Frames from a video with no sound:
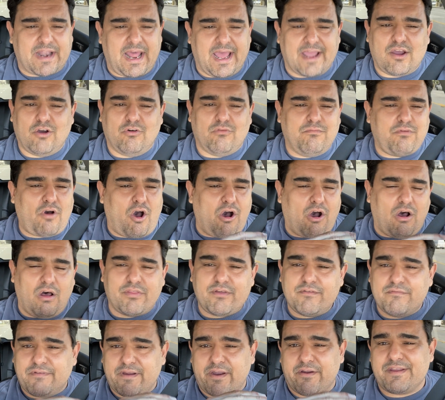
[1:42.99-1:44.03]
And I go all
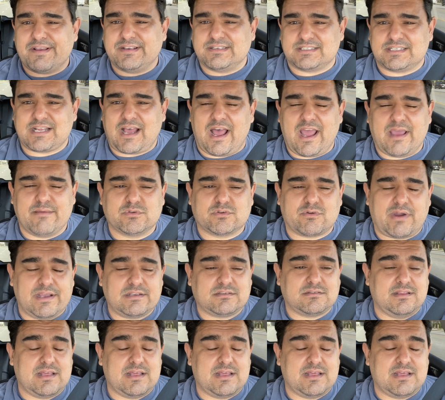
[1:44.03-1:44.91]
the various times, right?